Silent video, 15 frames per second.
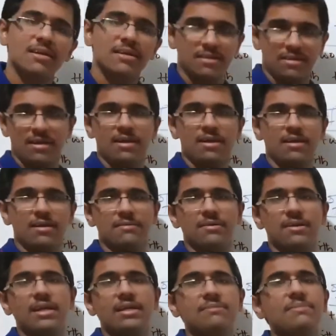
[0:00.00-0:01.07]

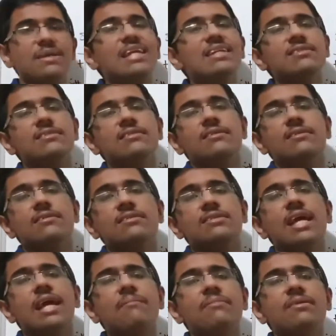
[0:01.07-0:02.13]
it means
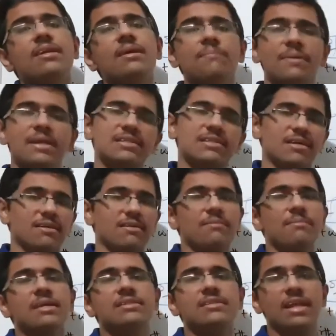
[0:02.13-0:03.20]
same temperature.
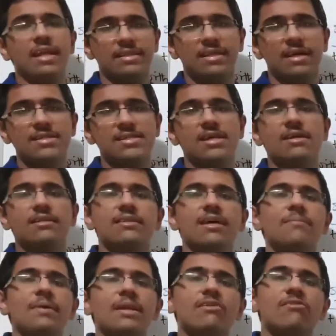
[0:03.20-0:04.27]
Imagine like that.
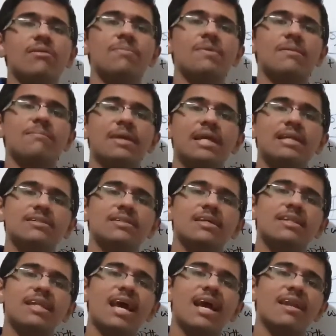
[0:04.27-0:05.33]
Thermal equilibrium means
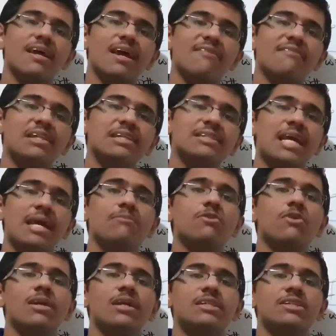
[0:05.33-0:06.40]
they are having the same
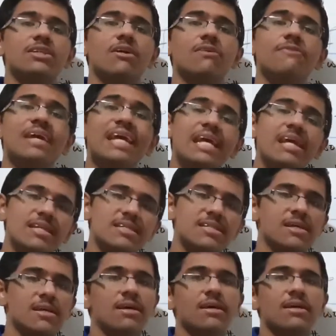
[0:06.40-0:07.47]
quantity of heat.
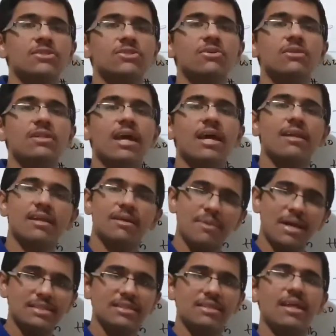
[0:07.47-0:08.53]
So
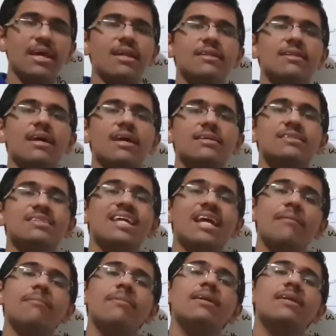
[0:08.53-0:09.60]
imagine they are in the
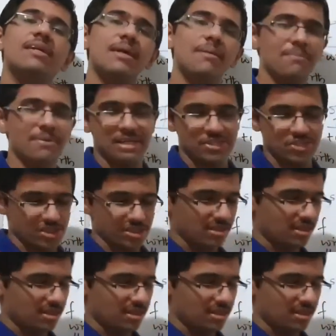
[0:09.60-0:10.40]
same temperature.